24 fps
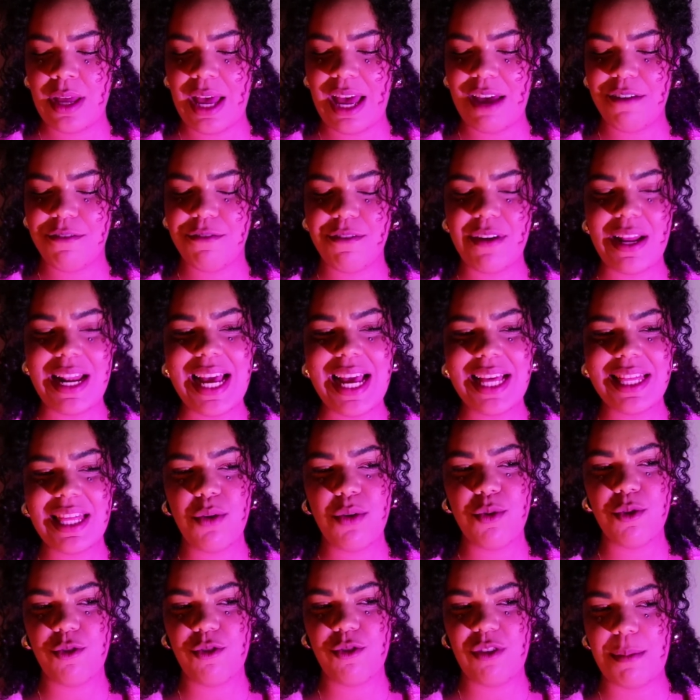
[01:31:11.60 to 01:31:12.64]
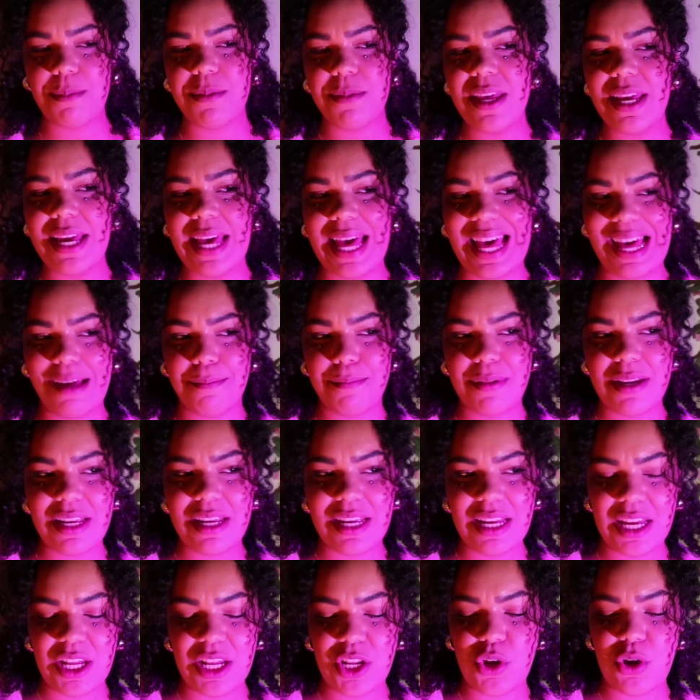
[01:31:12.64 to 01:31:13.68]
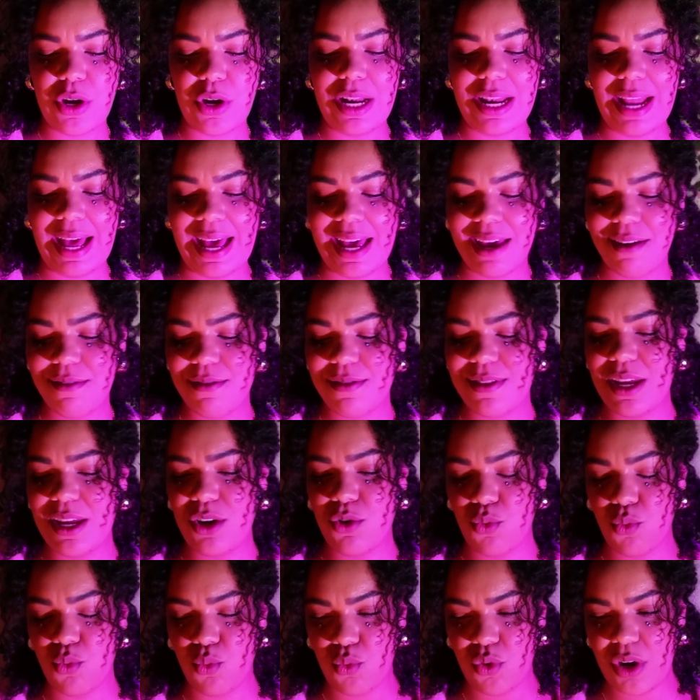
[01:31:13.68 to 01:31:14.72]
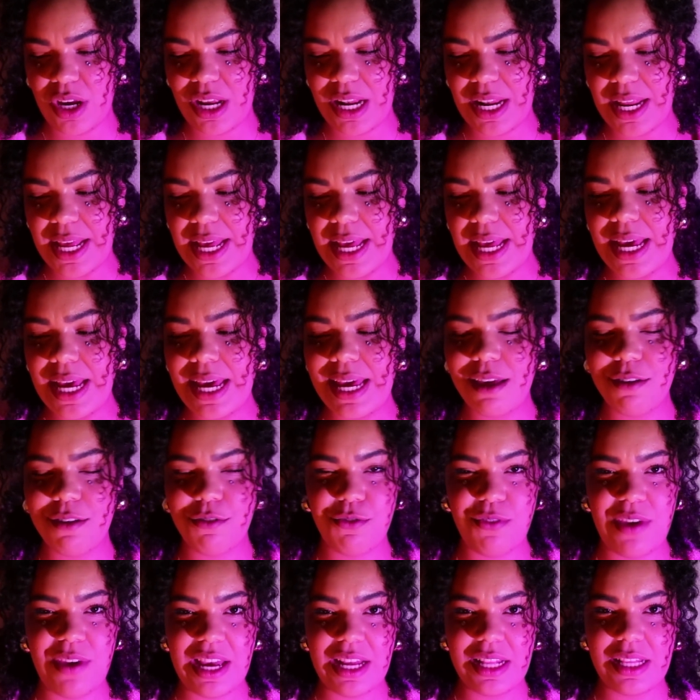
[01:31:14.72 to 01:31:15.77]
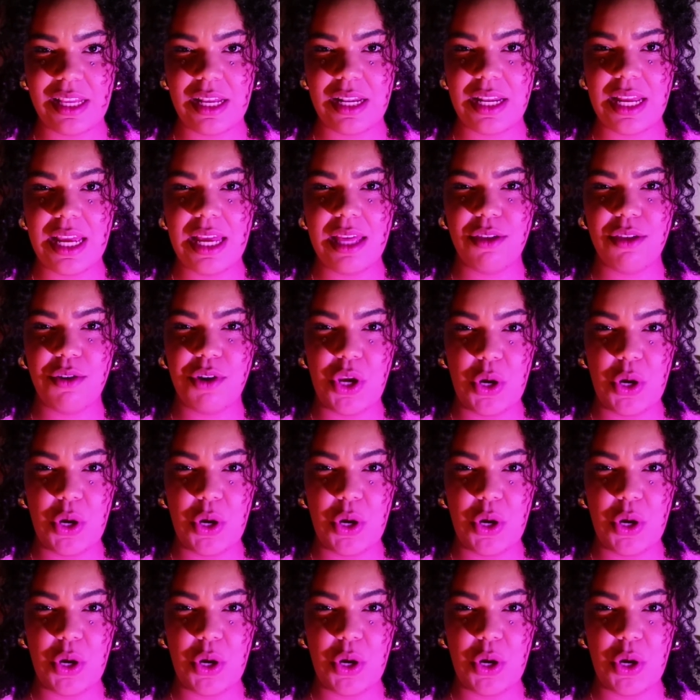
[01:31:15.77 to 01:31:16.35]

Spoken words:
I feel like there was something happening in your life that really affected either